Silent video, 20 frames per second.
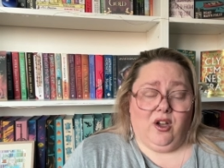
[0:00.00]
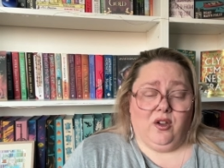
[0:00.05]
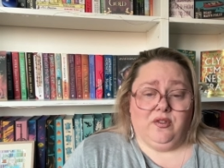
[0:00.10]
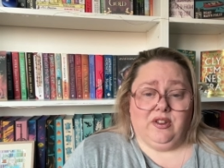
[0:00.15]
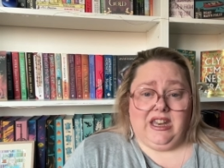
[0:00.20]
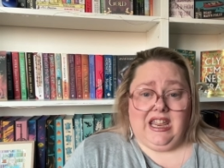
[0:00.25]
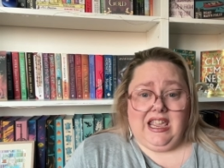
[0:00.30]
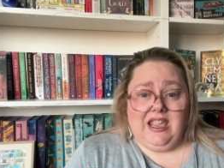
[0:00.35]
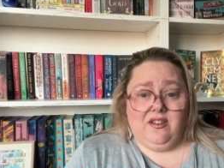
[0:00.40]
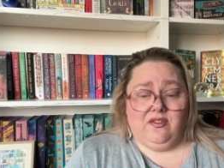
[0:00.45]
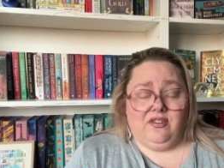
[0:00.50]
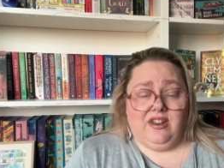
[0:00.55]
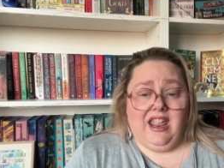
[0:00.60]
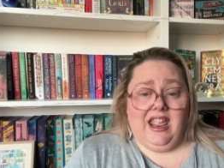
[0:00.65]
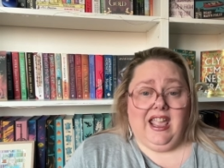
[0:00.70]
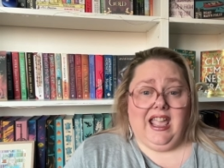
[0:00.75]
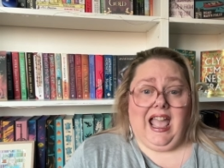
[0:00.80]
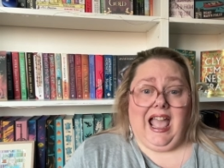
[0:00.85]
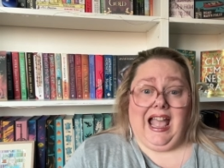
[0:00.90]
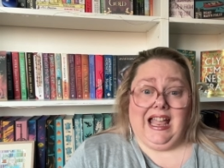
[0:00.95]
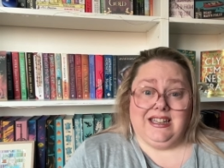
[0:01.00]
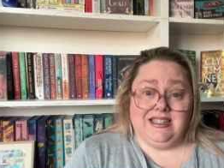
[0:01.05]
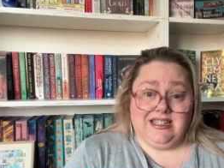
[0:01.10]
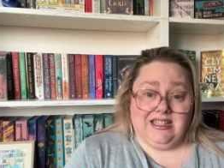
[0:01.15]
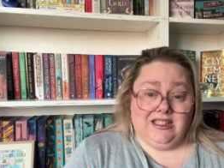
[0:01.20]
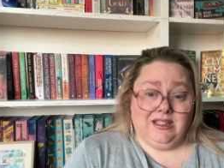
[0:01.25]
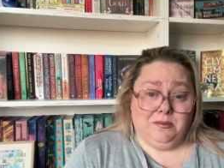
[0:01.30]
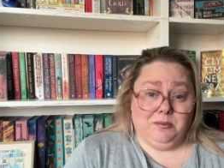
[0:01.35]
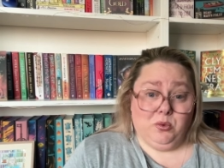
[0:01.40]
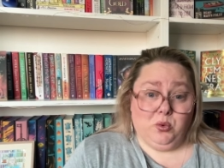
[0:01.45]
of an evening and
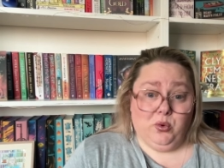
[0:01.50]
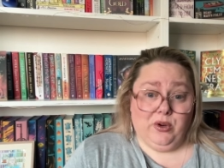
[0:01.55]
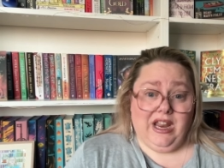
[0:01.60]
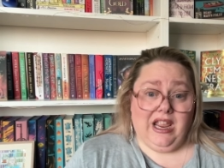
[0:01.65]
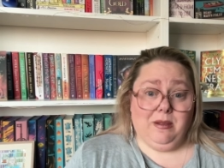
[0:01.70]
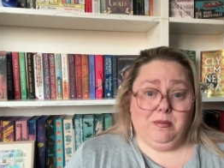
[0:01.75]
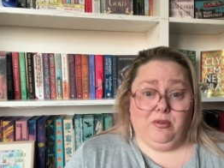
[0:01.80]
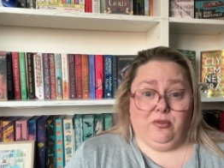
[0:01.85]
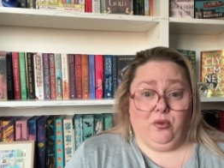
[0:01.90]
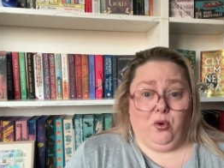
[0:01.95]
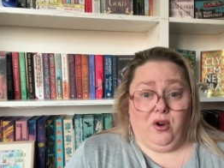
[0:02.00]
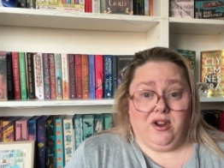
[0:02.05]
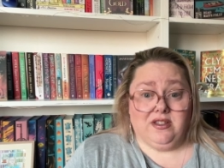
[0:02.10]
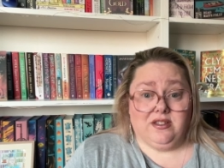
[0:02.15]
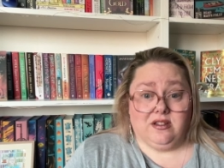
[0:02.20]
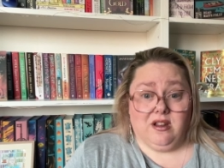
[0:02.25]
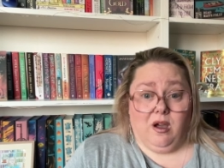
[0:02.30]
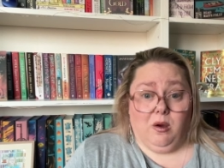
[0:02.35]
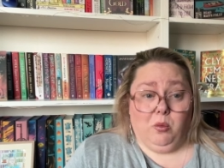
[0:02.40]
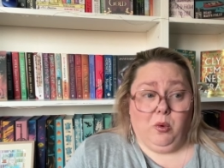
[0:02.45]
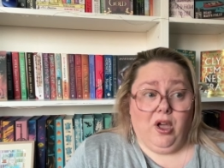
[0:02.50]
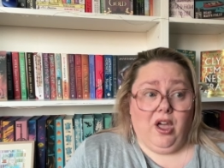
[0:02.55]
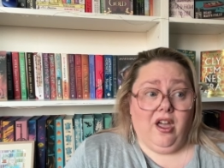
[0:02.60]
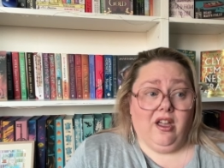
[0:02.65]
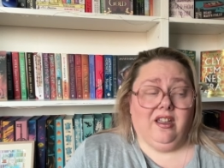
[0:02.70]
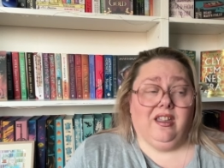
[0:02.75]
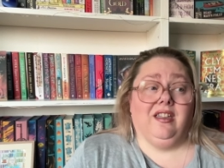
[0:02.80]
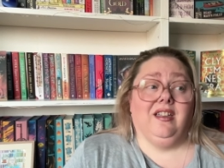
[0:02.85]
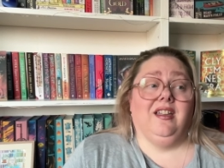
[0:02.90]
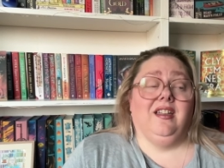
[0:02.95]
in the morning before I start
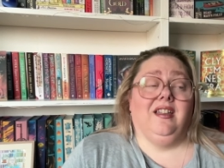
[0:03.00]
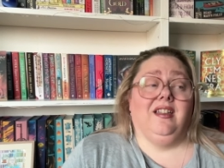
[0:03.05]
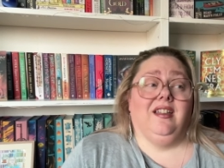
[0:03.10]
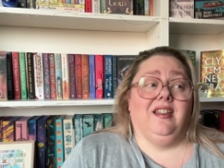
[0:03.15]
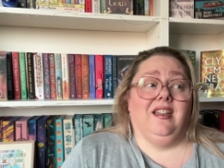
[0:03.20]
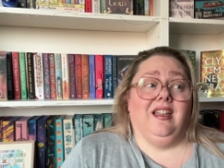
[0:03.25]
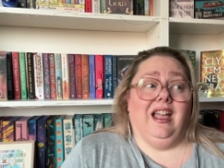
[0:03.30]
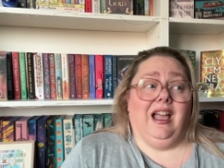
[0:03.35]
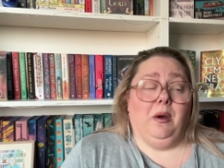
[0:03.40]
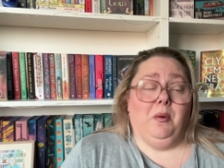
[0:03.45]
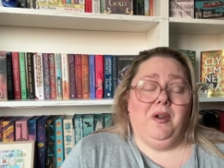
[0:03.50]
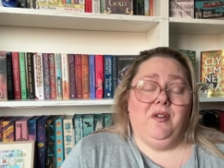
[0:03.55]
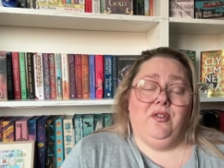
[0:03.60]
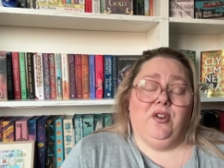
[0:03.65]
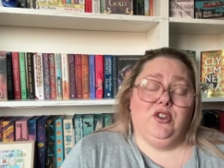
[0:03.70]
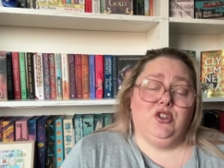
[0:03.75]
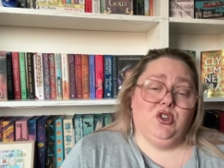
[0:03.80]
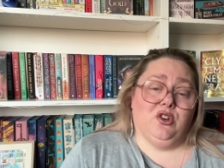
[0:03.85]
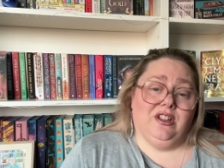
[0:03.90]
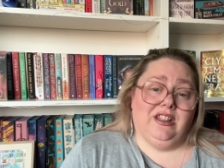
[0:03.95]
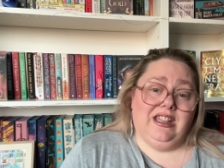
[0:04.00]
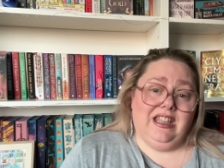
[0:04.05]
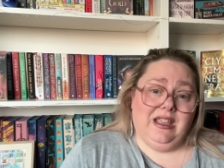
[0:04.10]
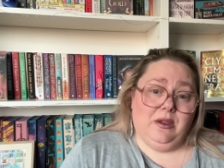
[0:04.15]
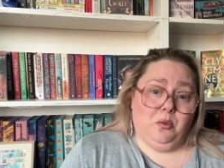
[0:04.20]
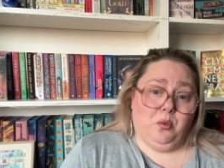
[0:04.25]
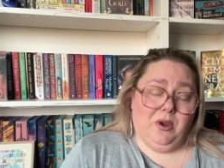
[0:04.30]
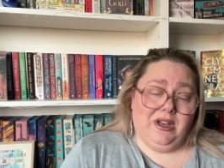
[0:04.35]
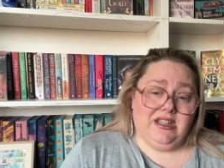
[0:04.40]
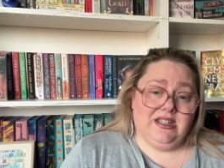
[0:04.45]
work. However, during the
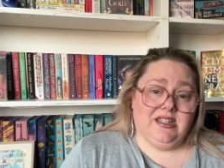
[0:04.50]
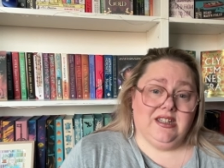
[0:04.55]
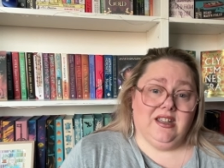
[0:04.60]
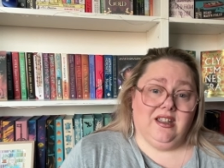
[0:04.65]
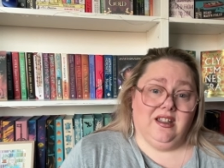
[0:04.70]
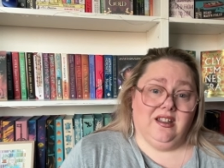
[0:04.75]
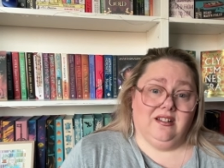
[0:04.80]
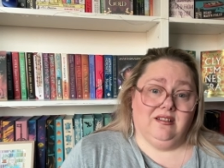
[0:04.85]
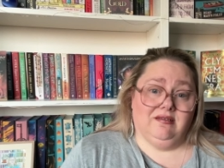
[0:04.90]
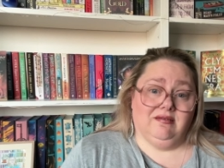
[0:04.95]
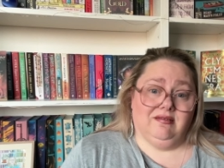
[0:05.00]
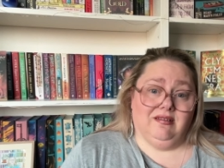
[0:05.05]
winter